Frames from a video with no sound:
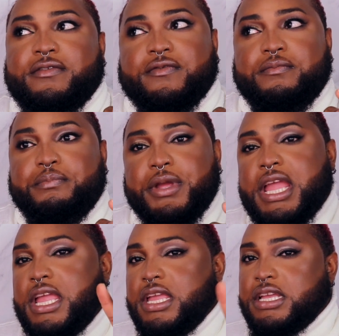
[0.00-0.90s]
the
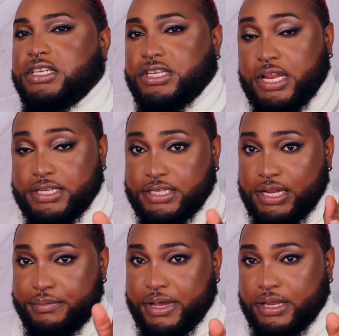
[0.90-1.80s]
pinky shade that's in
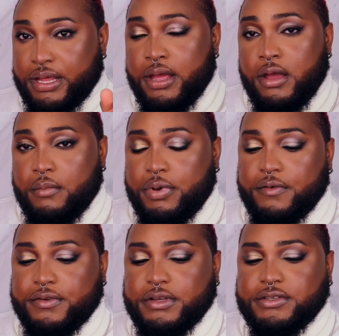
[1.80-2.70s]
that palette.
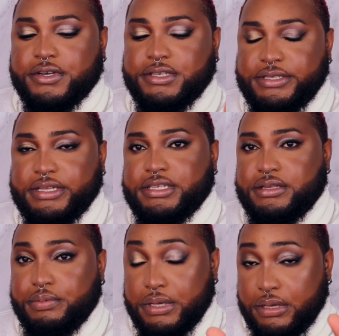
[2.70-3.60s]
Both of those are intended
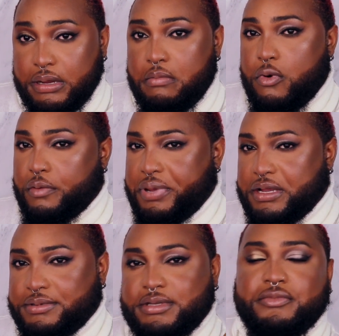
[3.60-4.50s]
to be more
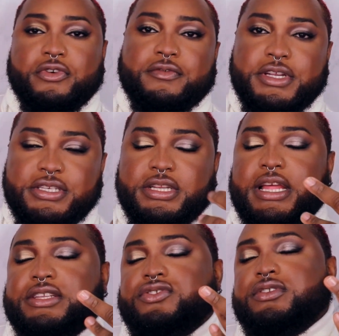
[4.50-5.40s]
pigmented, more rich, and
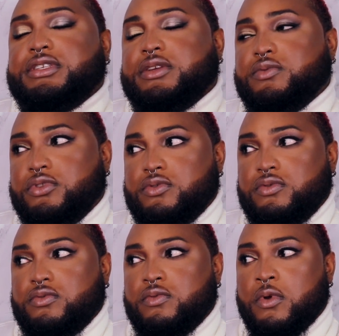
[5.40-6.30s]
as you see when
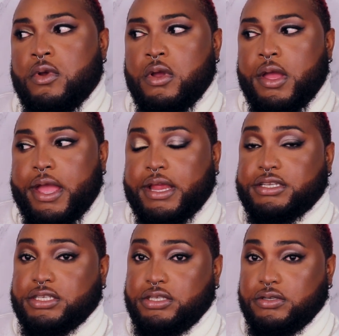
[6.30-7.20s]
you
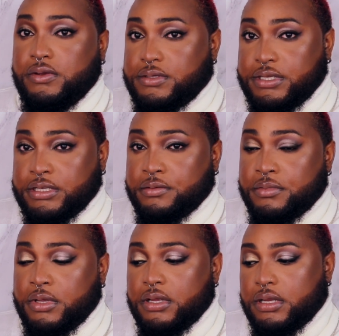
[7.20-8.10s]
actually use
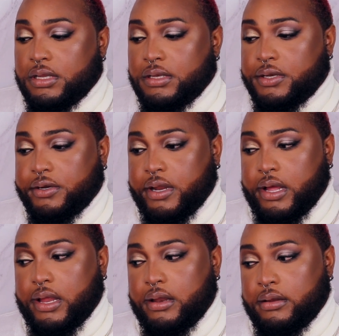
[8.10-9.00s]
them, they're
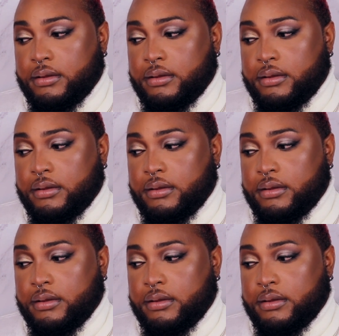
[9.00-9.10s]
not.